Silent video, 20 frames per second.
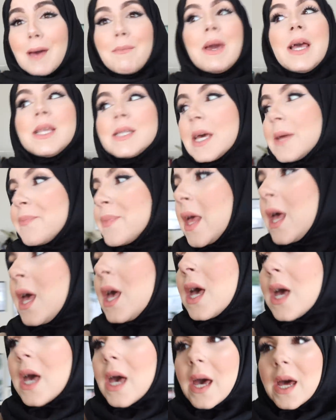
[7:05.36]
amazing.
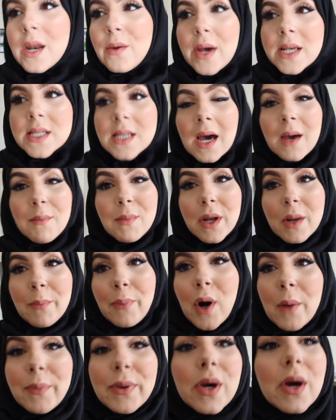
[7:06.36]
Anyways, I'm gonna
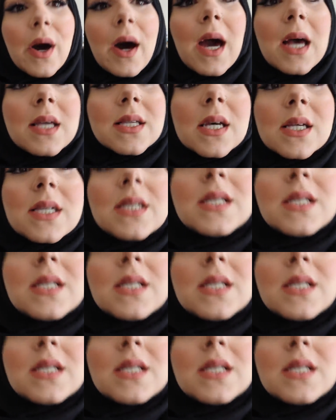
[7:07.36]
pop you guys